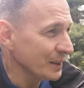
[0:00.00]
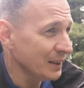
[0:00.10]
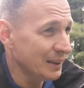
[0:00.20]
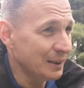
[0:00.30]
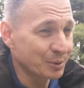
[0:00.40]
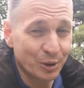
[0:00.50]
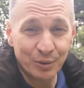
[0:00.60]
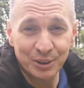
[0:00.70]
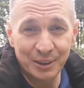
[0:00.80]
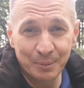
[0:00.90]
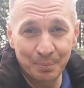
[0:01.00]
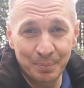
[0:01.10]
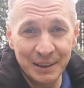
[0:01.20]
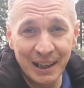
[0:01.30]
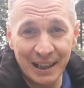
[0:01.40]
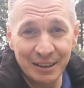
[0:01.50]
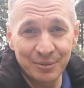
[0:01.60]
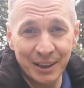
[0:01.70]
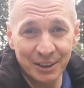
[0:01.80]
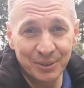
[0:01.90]
So obviously the
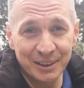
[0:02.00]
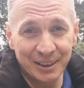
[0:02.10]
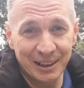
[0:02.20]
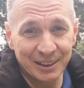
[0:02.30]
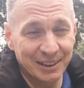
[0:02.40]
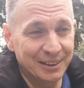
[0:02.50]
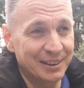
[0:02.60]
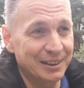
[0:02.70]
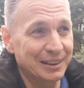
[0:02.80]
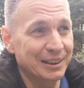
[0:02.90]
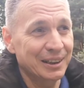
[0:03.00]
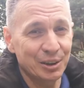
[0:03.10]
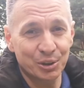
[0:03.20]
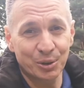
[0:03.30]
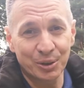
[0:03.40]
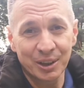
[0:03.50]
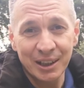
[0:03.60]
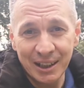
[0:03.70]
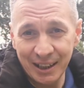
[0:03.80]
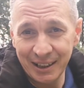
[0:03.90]
beehive had redirected the sword
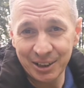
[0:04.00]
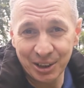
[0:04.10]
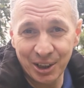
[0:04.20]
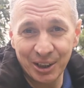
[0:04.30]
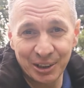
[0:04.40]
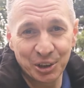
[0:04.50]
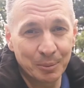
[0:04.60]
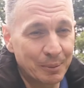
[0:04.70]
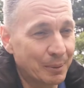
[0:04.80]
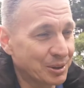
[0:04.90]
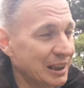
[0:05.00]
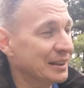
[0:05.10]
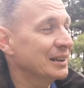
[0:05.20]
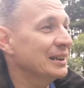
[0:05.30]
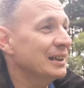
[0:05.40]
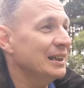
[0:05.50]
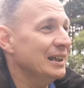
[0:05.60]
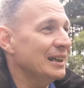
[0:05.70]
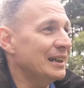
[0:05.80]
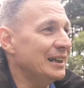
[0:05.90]
and actually cut into my mum's head.
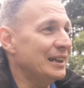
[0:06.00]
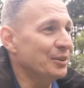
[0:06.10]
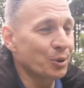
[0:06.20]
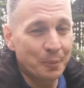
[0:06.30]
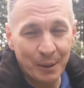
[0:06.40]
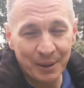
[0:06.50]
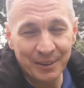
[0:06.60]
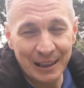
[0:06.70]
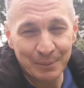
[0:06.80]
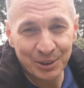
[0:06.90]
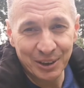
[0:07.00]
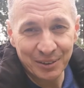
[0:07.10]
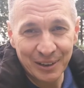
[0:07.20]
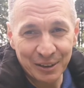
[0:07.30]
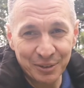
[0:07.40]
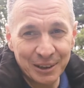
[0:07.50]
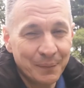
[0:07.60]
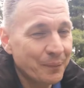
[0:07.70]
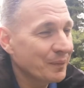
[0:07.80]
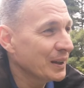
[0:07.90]
No permanent damage done, thankfully,
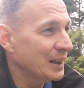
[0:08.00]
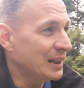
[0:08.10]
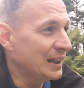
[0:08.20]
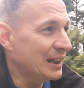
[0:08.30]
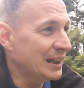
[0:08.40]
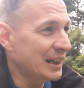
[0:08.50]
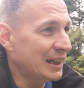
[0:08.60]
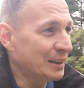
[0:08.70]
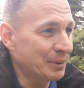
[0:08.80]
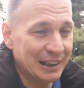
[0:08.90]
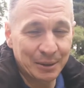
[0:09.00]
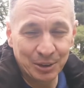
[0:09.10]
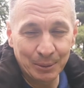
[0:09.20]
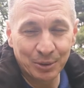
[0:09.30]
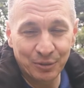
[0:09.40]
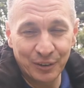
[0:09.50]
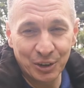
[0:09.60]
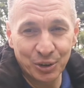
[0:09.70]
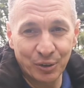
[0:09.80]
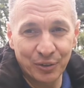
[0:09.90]
and my dad was able to
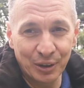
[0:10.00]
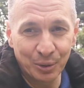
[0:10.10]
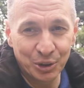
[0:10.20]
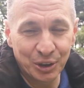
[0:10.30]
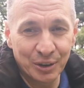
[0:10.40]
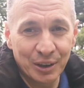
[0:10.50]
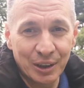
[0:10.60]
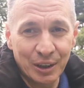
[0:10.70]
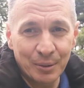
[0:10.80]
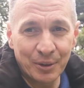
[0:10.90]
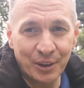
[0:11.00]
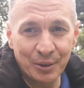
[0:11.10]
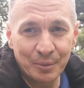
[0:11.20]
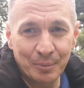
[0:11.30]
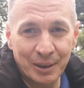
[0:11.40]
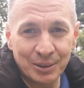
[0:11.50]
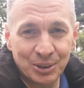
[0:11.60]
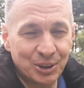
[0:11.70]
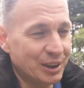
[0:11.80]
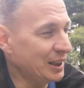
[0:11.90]
finish off the illusion without
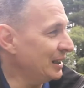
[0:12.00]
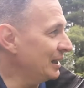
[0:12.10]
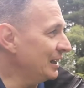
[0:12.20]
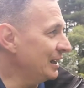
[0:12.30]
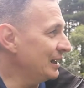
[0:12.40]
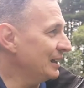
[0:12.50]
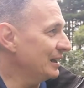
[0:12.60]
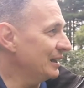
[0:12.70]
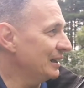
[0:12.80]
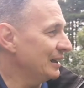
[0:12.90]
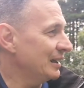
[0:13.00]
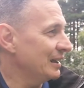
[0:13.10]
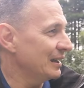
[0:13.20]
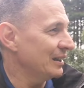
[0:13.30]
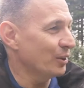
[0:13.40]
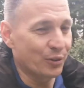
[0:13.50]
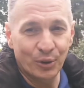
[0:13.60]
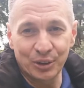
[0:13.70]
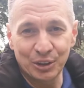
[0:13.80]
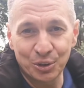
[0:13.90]
much of the
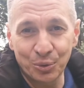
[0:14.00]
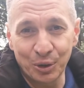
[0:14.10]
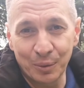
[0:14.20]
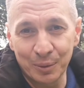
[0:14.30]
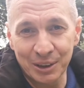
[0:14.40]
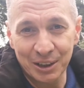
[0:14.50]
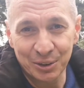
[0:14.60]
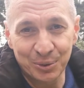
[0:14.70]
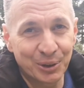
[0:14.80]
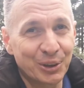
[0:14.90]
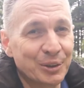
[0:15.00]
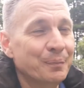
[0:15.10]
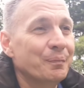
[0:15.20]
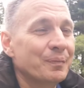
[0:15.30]
audience knowing what was actually going on.